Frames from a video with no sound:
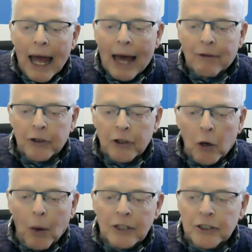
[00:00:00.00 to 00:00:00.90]
Heather
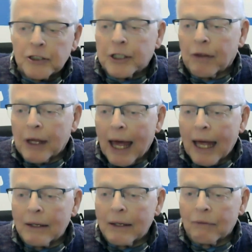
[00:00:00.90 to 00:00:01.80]
your questions at the
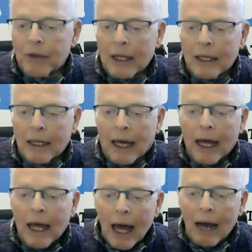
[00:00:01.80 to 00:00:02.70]
end of the
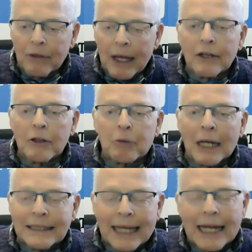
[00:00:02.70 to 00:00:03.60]

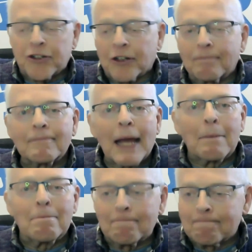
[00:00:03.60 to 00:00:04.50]
presentation. Yeah.